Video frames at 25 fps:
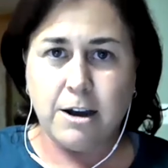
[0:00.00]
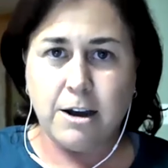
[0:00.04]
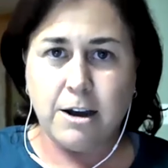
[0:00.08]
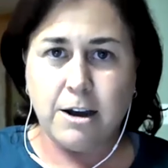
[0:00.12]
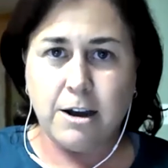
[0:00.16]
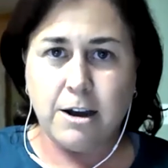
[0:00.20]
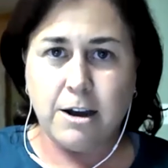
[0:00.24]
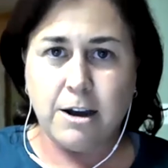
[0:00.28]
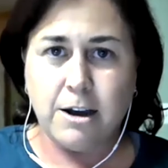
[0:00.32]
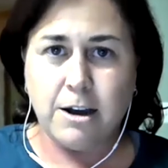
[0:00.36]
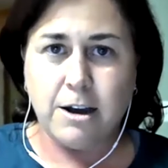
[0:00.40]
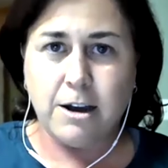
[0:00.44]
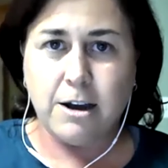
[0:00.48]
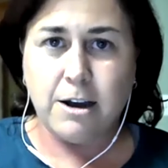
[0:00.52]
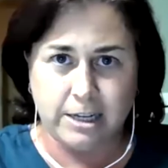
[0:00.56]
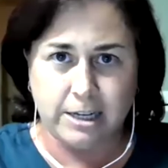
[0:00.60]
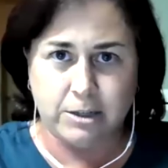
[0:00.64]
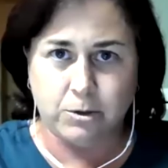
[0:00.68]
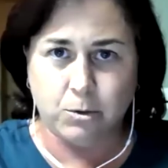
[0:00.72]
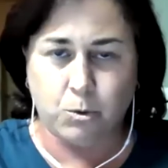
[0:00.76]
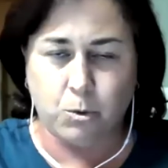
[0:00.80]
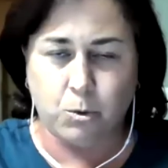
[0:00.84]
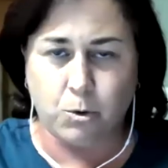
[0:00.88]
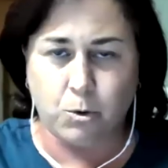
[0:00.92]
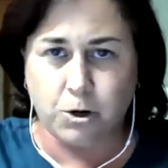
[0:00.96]
a woman
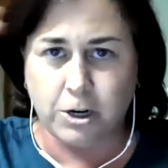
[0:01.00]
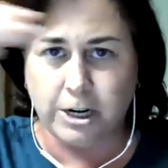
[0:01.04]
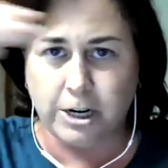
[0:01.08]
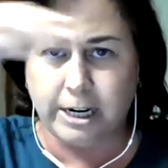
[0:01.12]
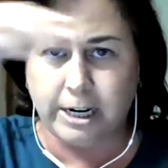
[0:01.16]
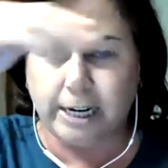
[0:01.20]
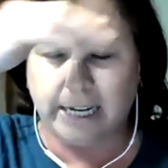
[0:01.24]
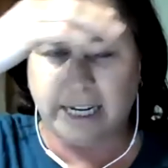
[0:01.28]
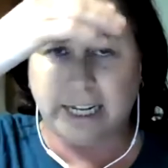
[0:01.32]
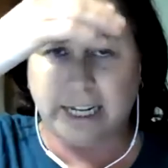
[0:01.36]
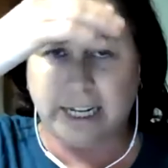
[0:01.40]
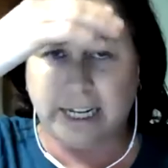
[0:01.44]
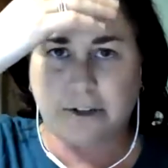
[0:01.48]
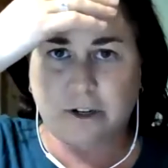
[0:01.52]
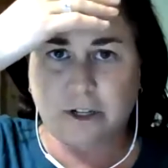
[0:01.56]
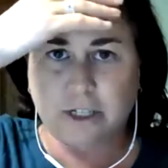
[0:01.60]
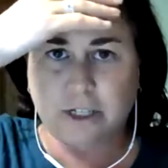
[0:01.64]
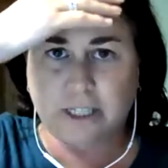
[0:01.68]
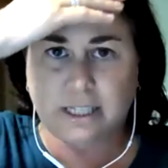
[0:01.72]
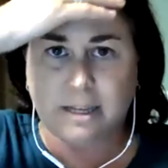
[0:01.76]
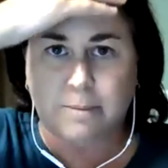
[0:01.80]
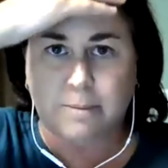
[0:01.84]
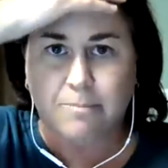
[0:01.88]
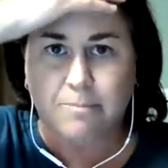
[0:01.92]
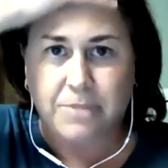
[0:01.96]
named um,
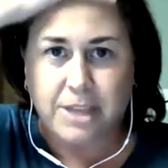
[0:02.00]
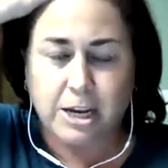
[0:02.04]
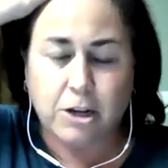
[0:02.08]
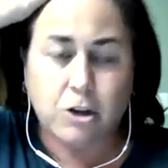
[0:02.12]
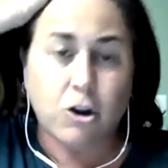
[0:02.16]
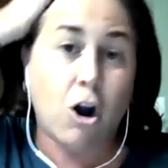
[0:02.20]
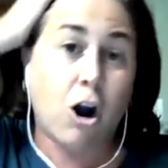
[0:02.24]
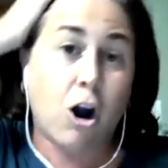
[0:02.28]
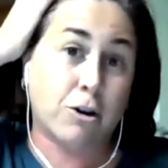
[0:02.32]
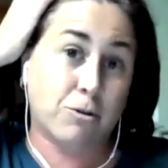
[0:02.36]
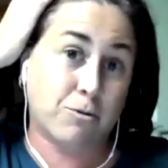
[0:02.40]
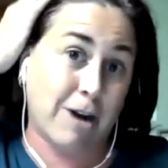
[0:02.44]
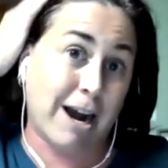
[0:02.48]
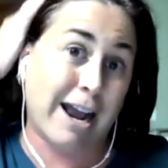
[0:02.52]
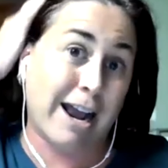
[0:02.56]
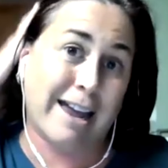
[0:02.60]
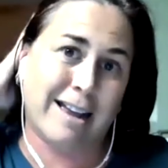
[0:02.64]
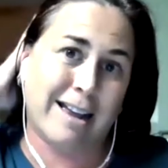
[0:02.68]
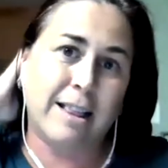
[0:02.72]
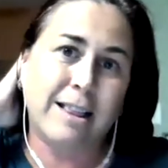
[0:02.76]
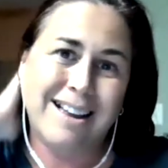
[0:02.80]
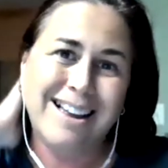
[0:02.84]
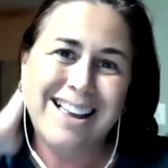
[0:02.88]
Cartwright,